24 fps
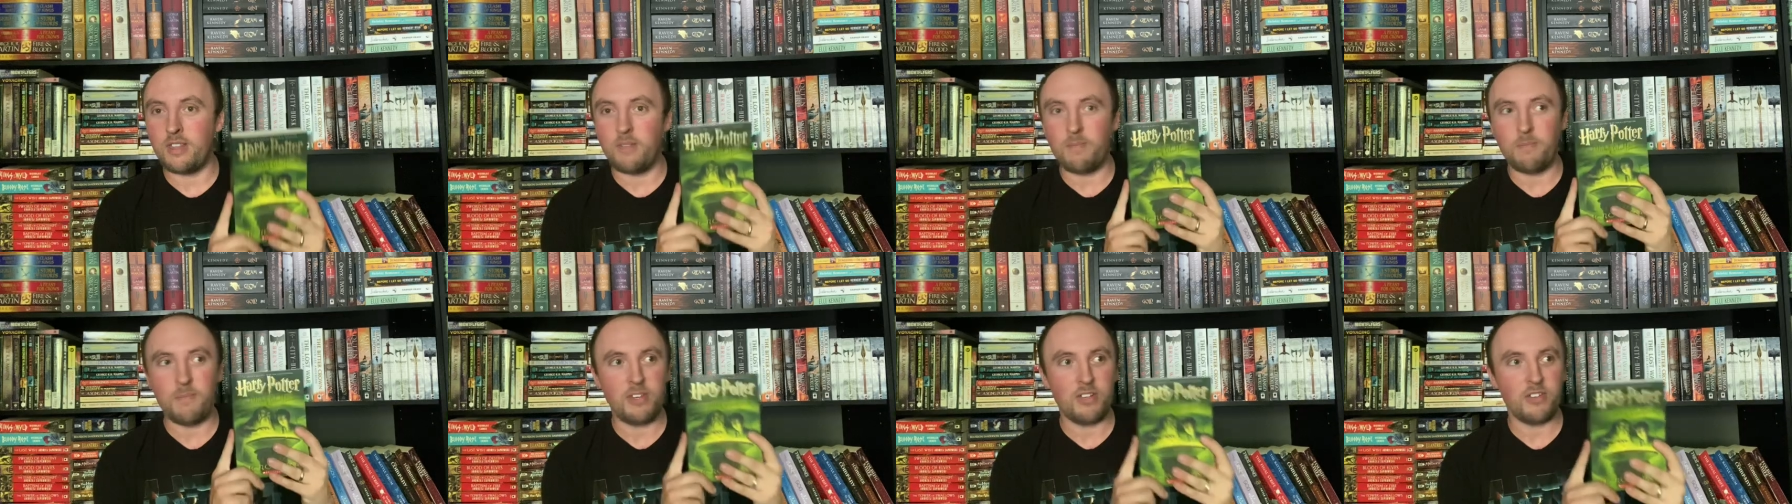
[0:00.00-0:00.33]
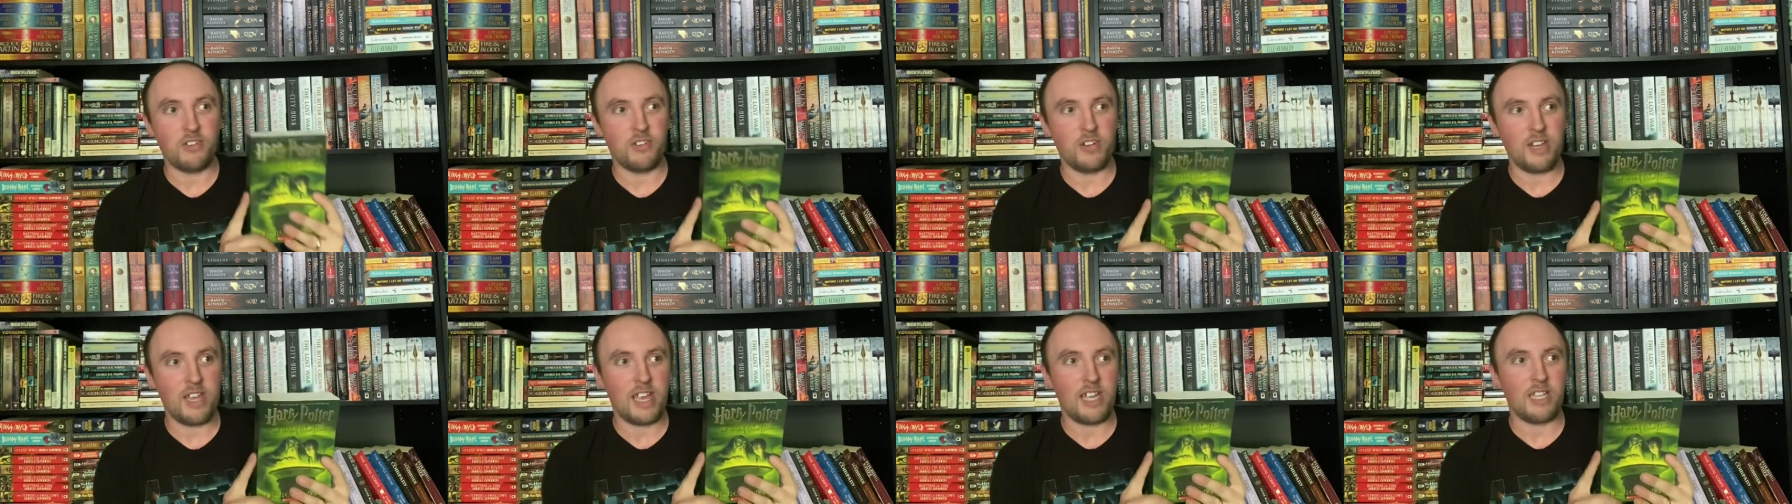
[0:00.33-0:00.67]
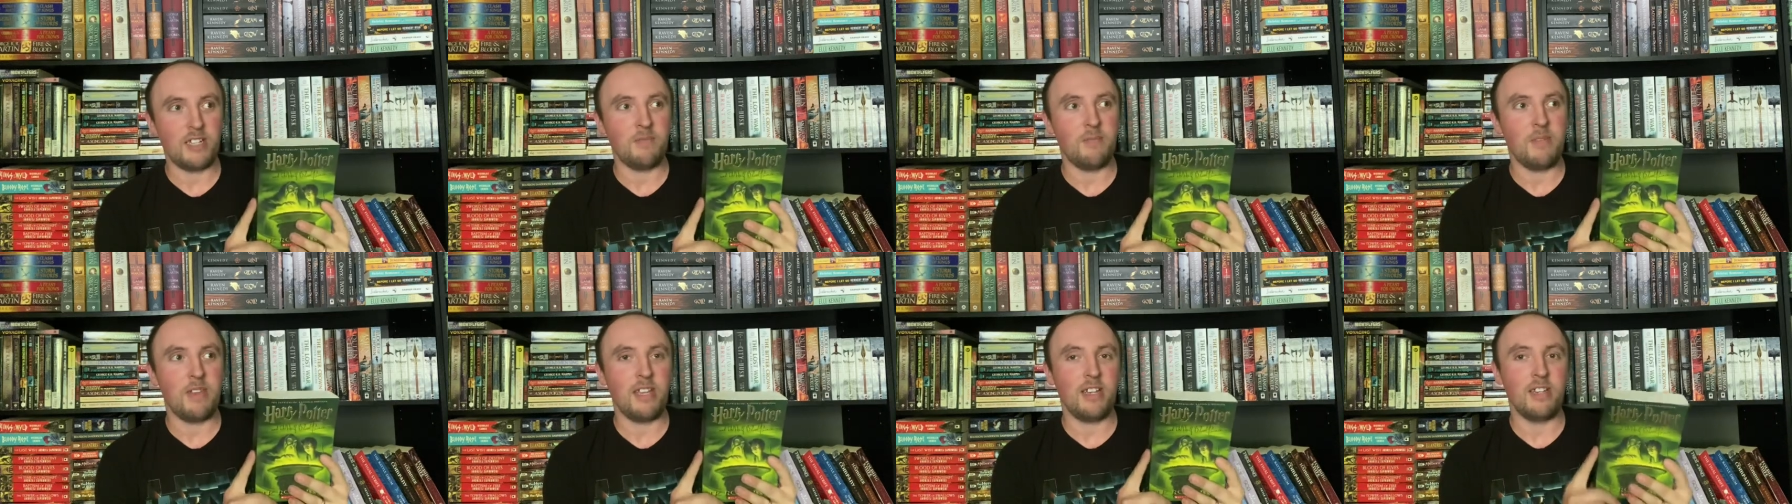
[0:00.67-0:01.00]
The mystery
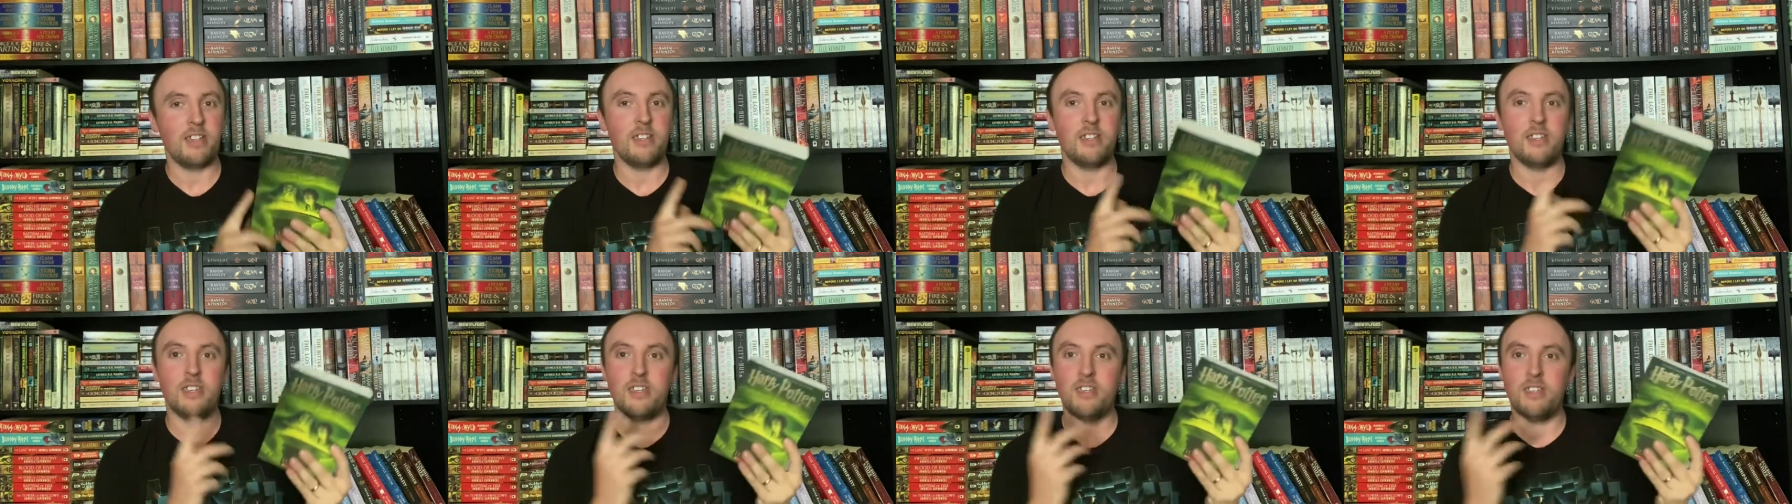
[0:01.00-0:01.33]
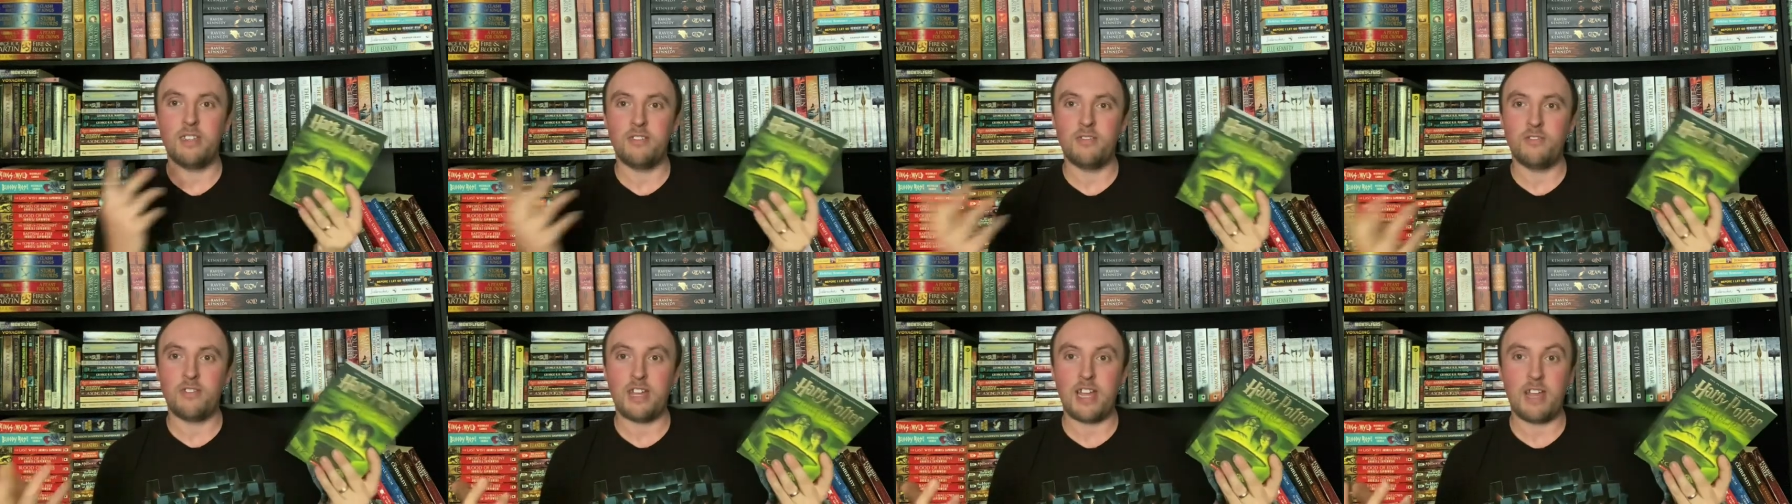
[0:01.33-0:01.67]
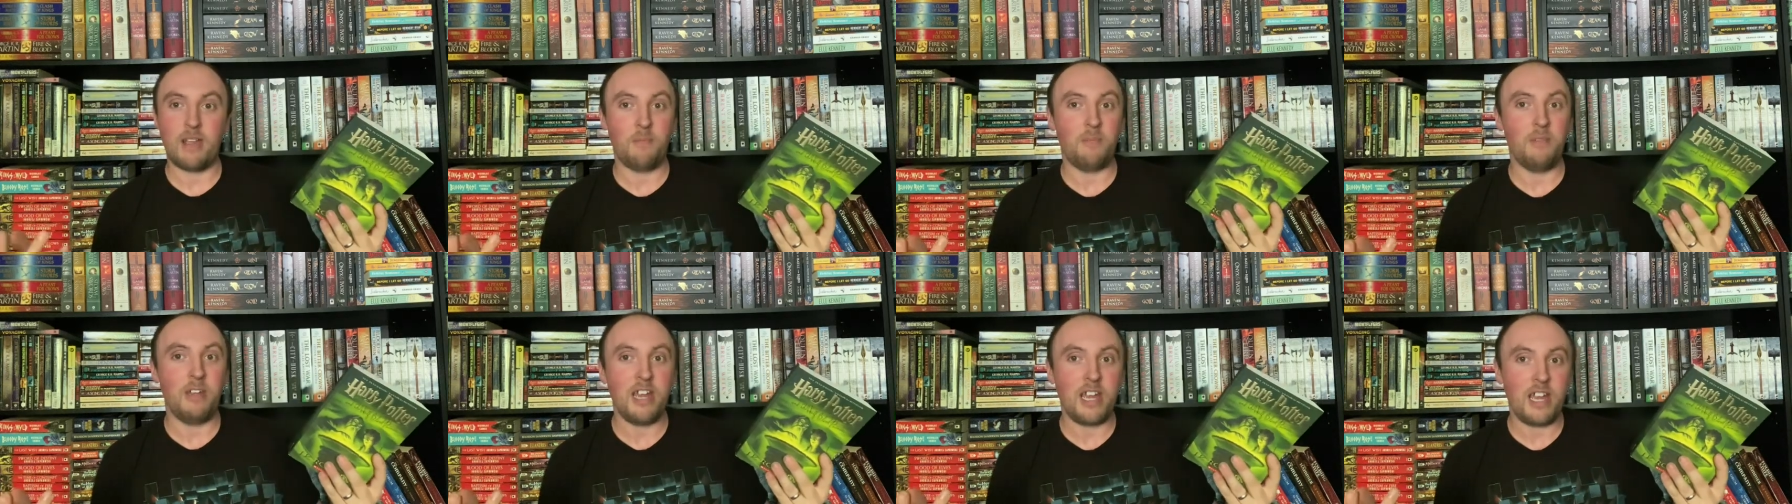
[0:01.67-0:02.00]
aspect is
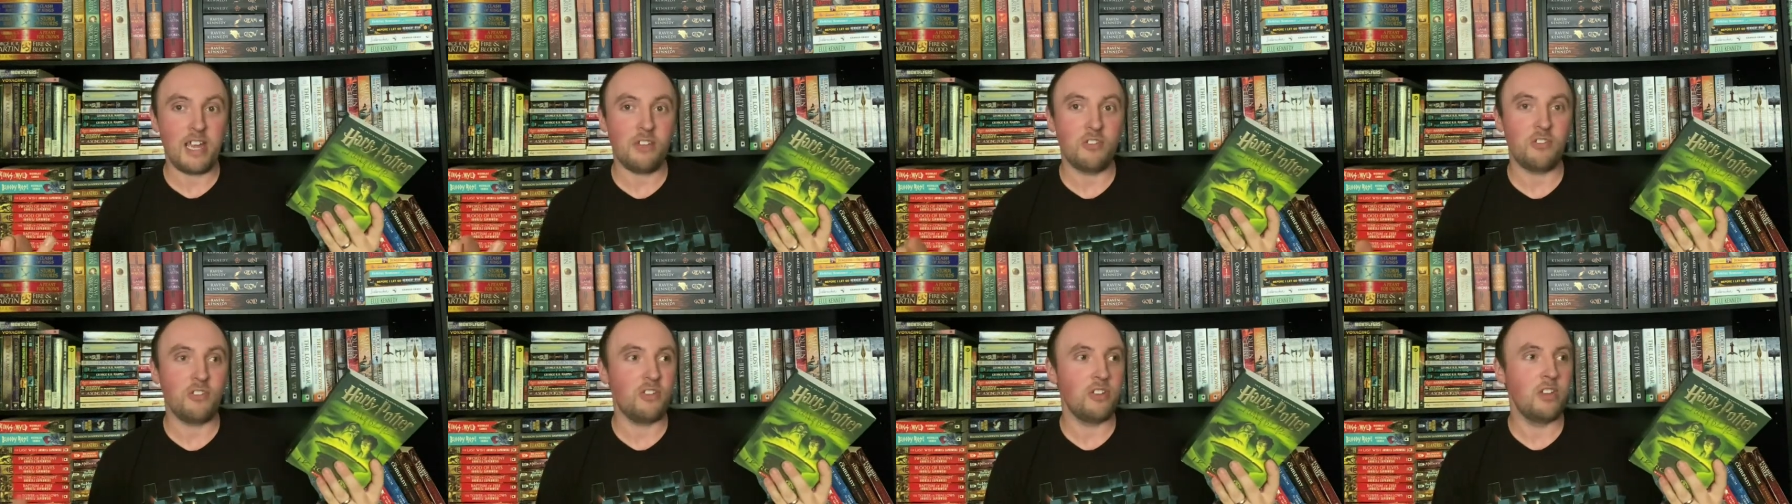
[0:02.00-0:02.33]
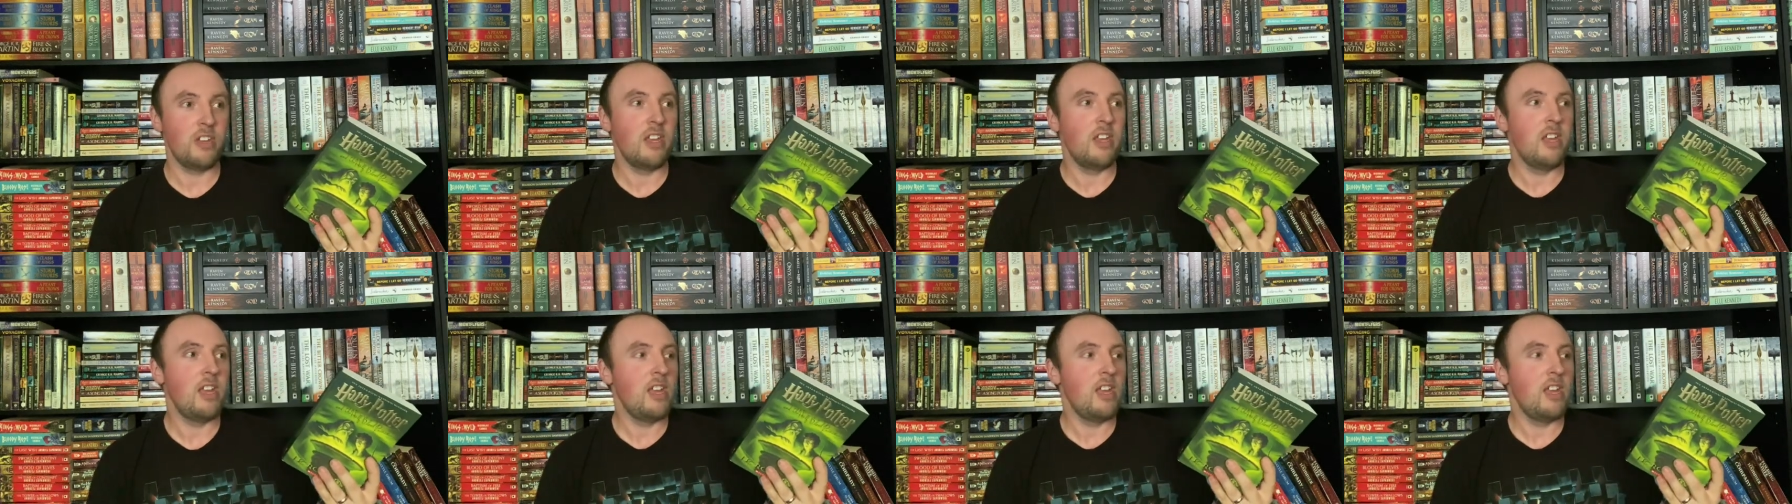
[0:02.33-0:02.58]
top notch.